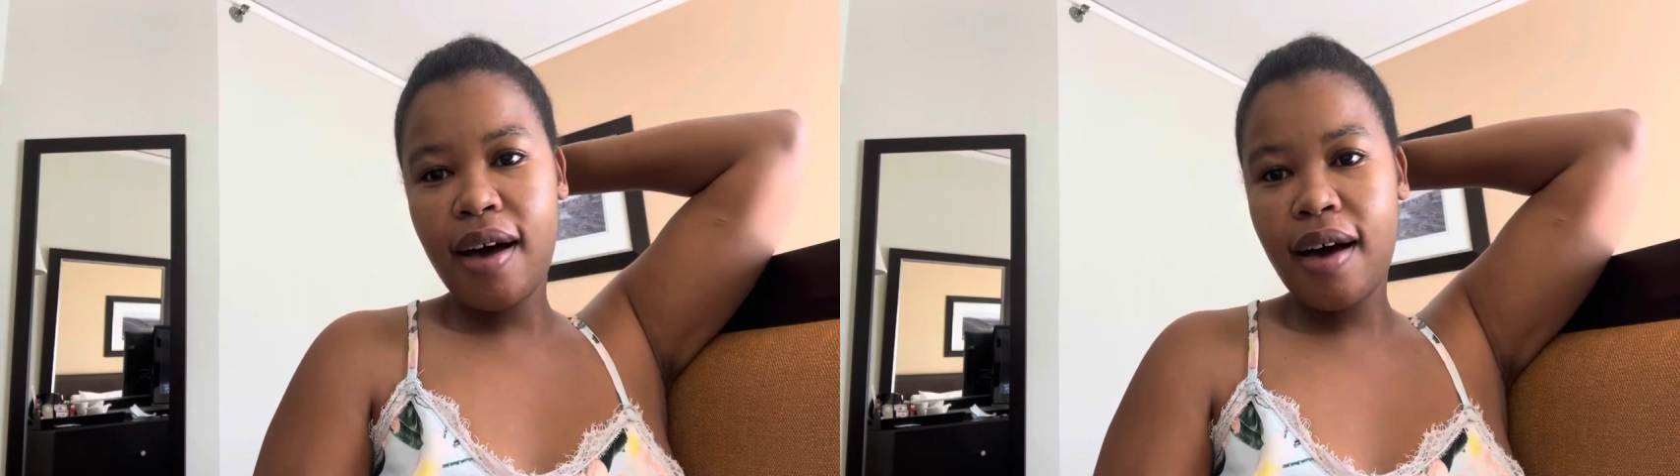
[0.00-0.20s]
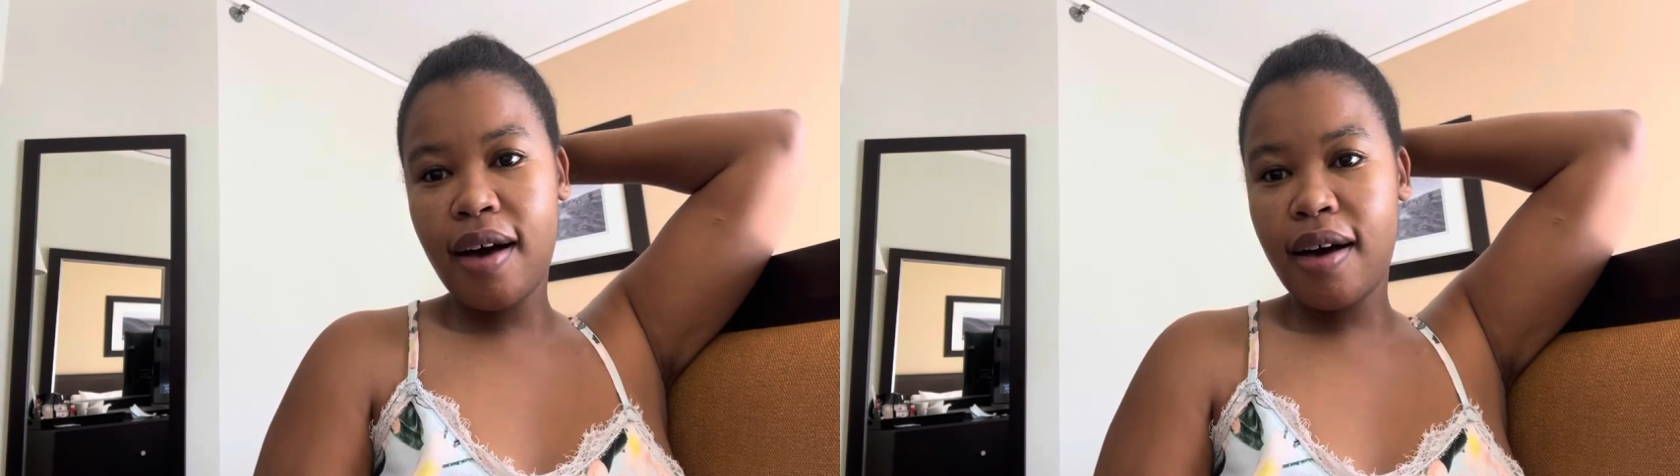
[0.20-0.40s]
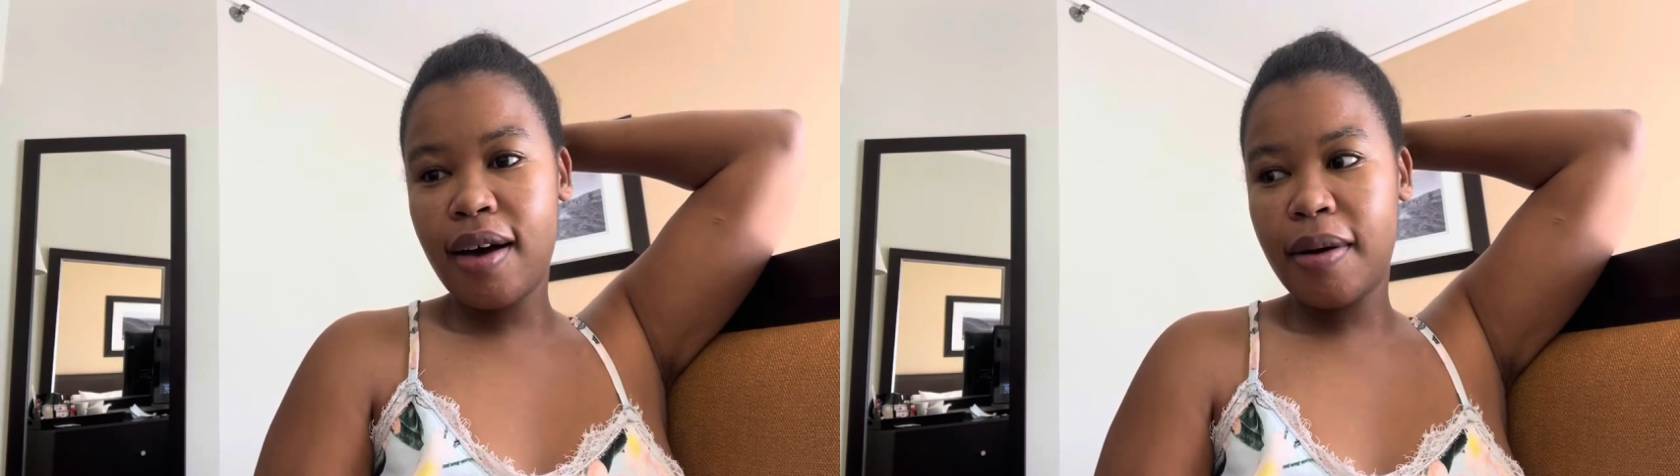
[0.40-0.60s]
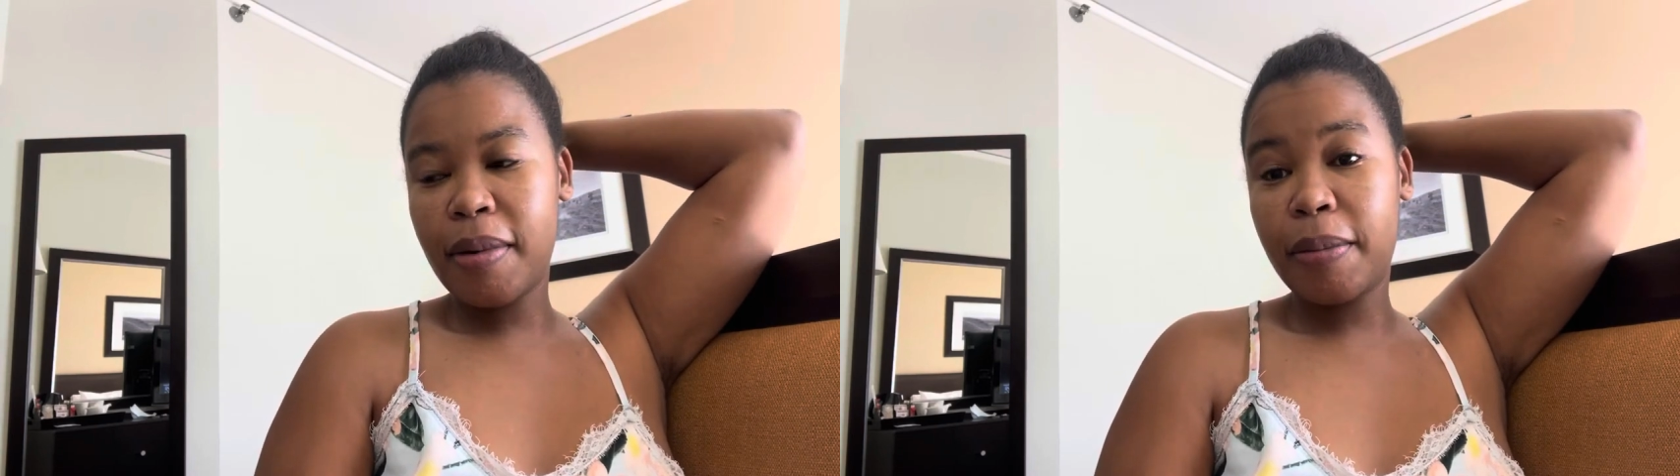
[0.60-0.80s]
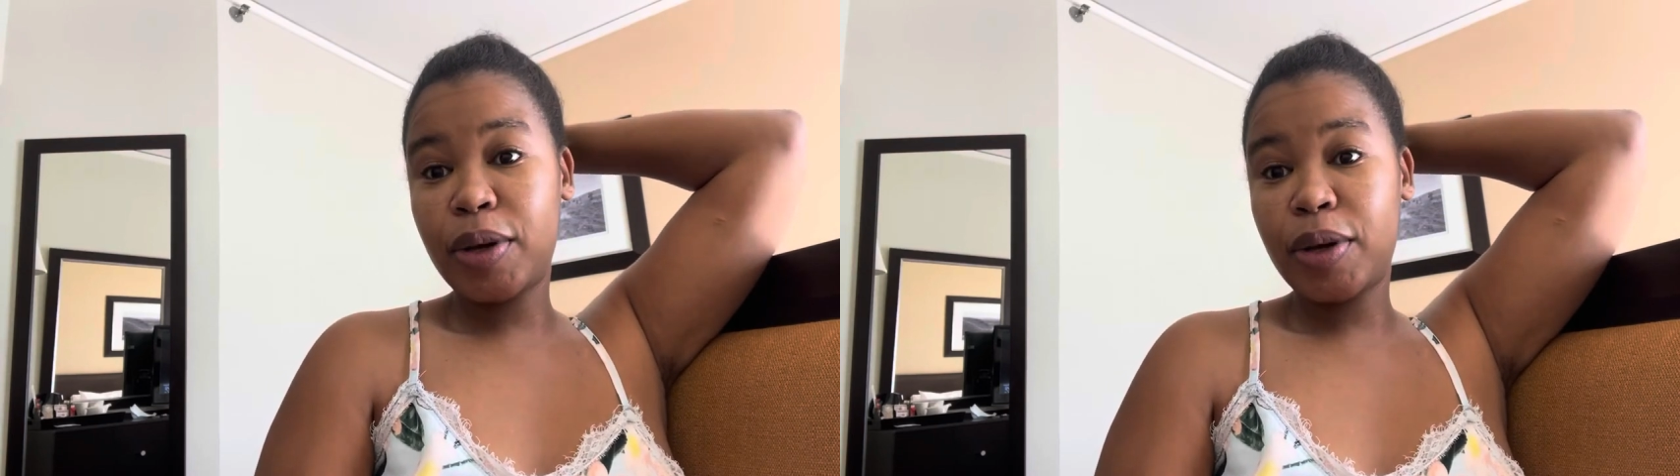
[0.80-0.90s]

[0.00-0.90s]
I'm